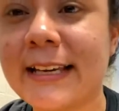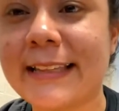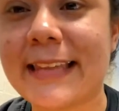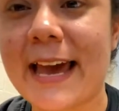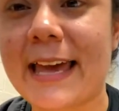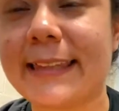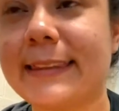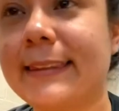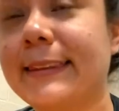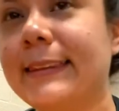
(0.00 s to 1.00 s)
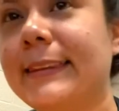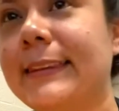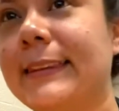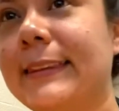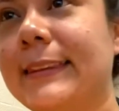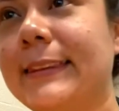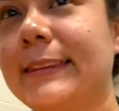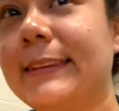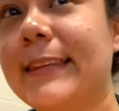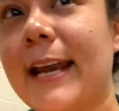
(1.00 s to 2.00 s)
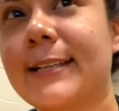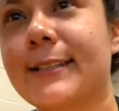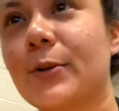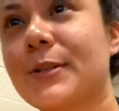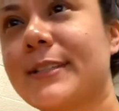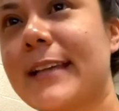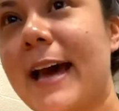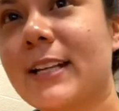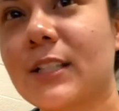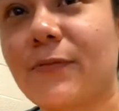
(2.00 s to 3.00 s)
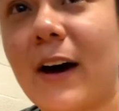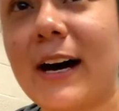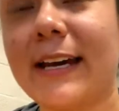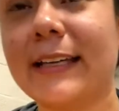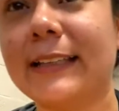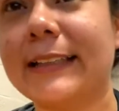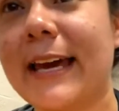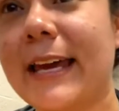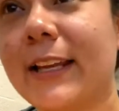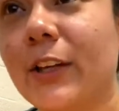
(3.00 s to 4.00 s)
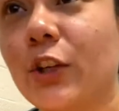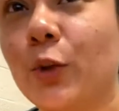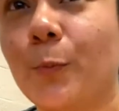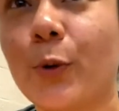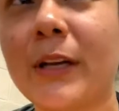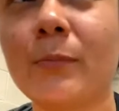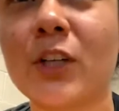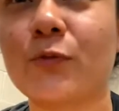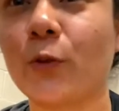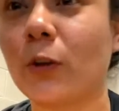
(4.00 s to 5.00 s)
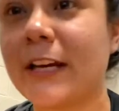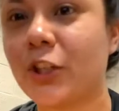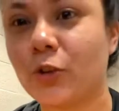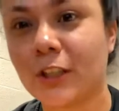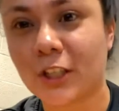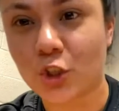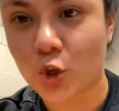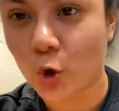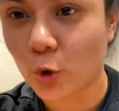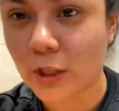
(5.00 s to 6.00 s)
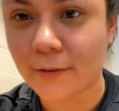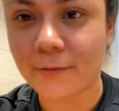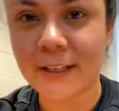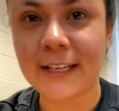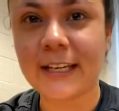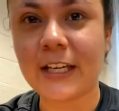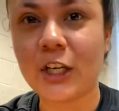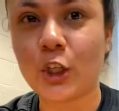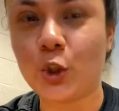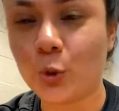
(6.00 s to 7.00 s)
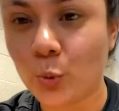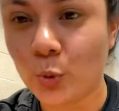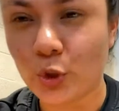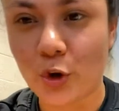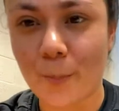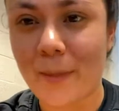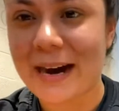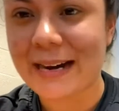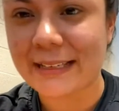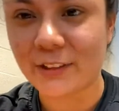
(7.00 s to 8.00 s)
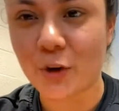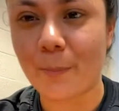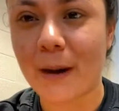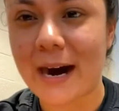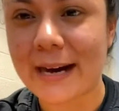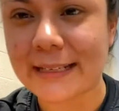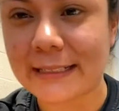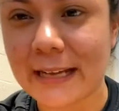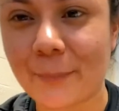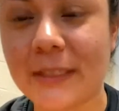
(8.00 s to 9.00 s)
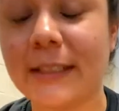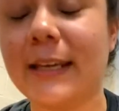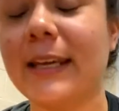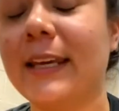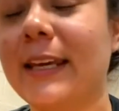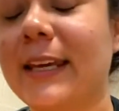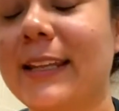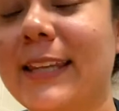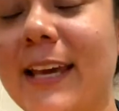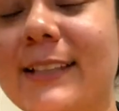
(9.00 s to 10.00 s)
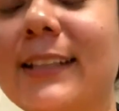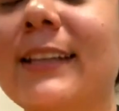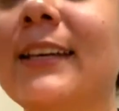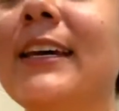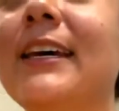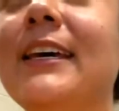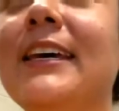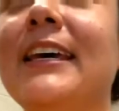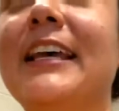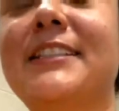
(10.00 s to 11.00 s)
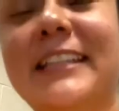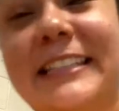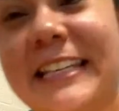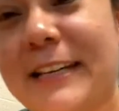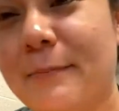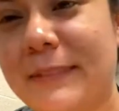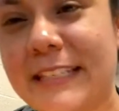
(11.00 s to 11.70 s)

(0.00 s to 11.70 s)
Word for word: that is so satisfying that you pretty much feel like you're in control of you, your mind, your body. I mean, it takes it. It's a deep